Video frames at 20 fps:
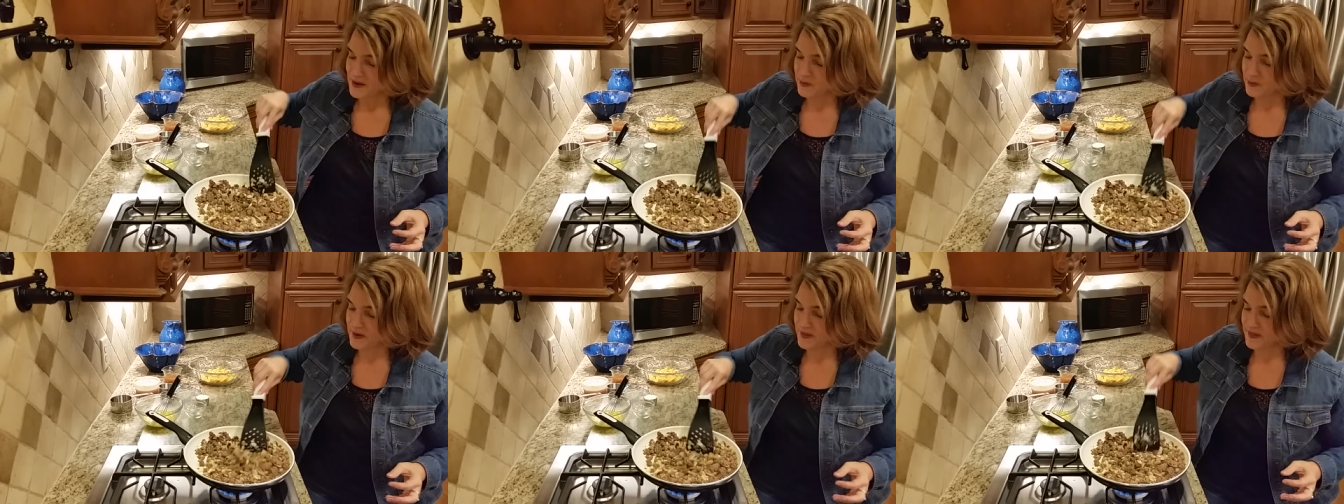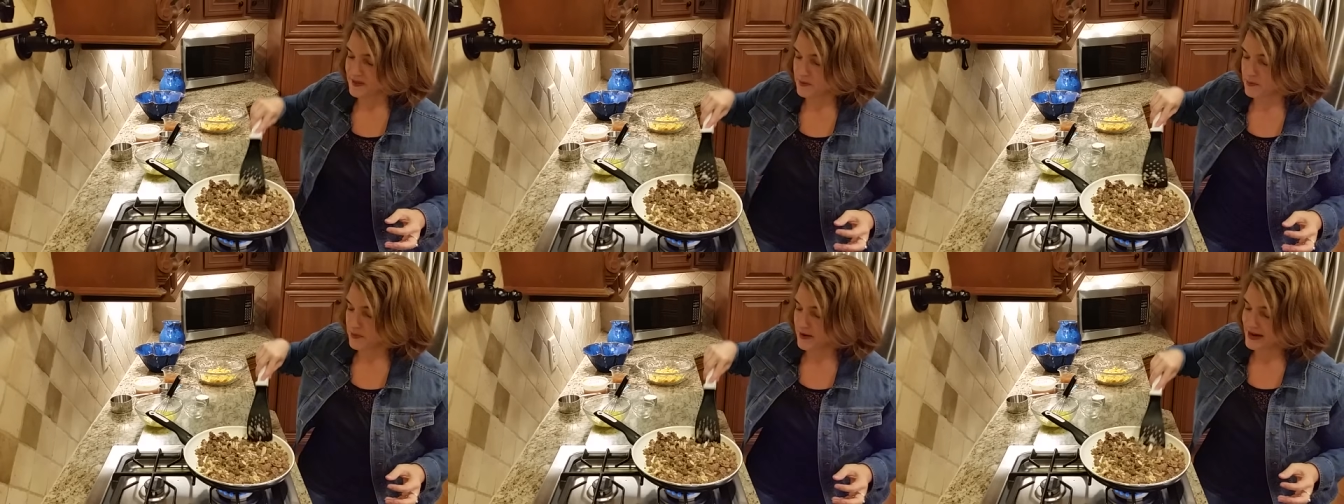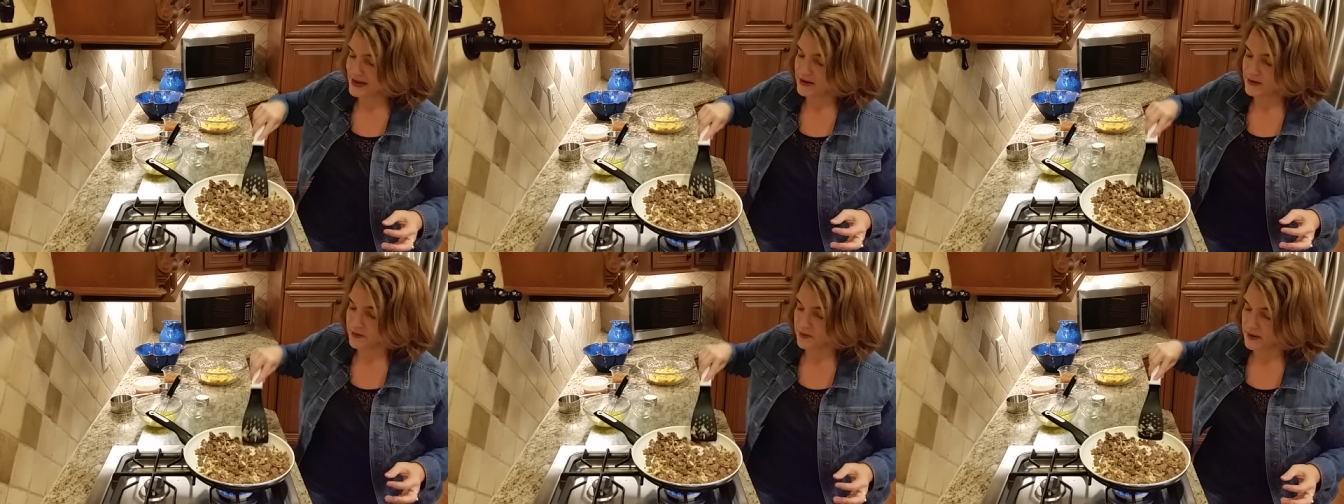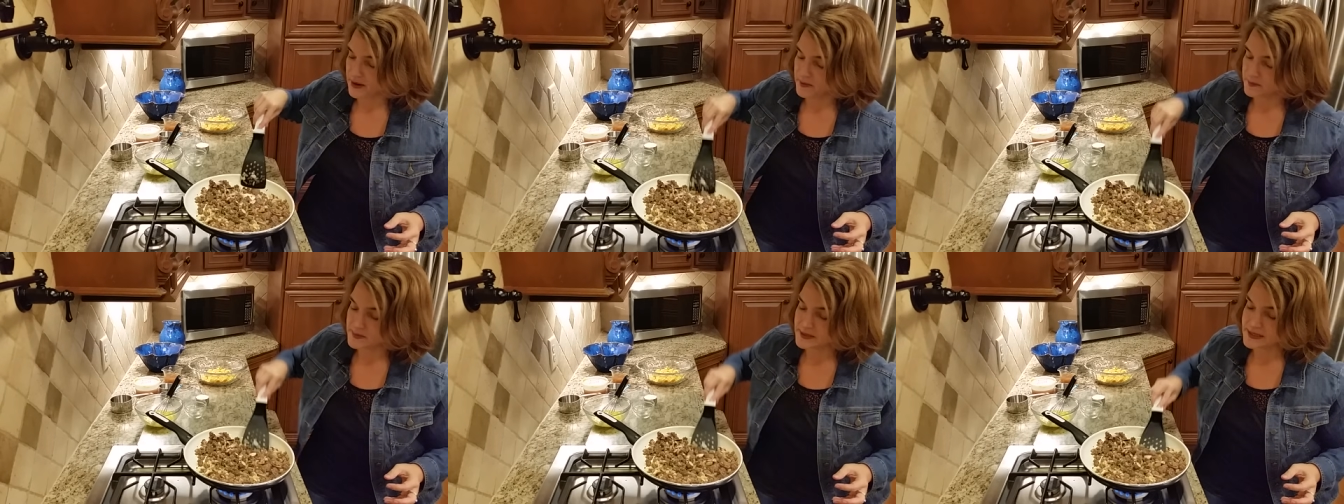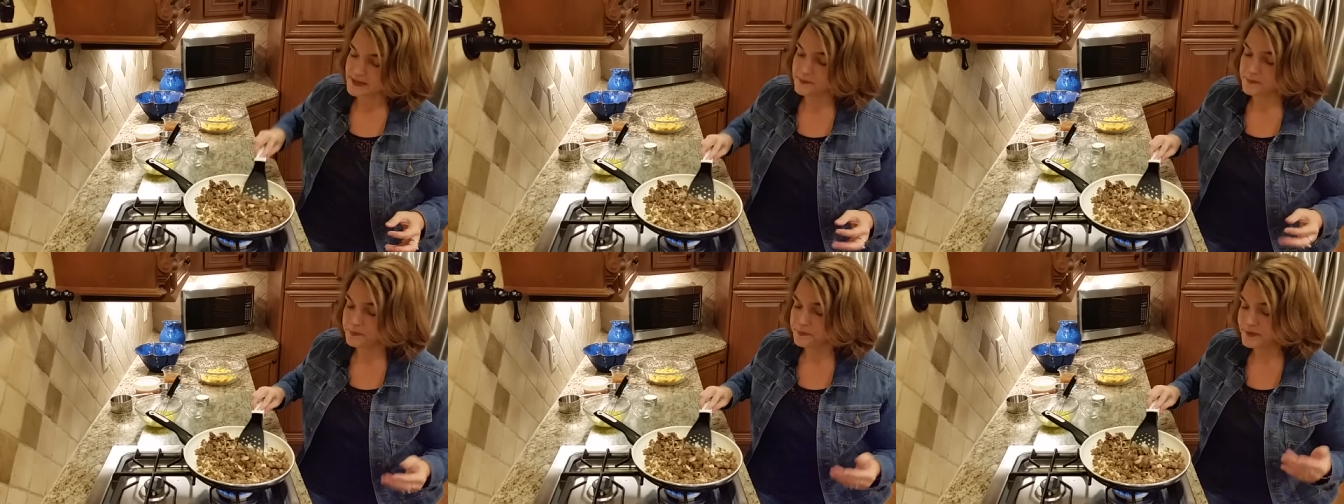with the
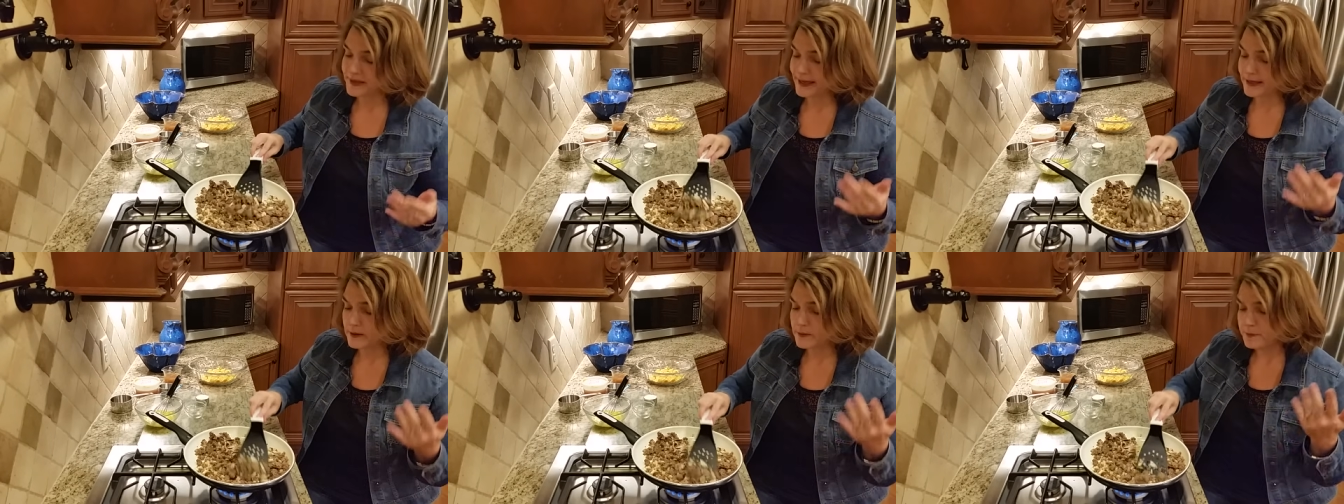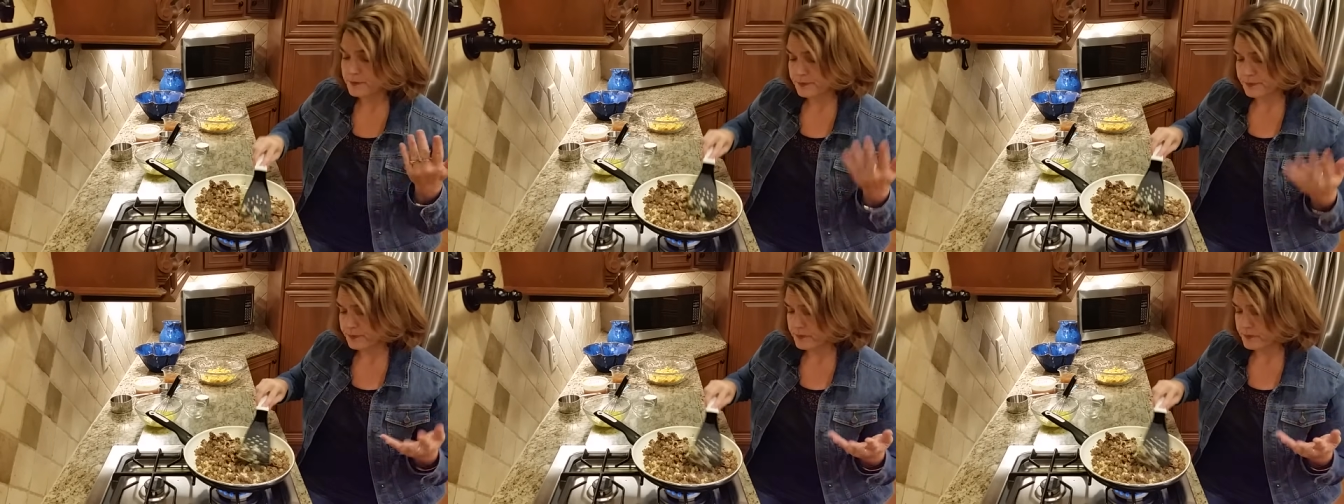breadcrumbs. Now,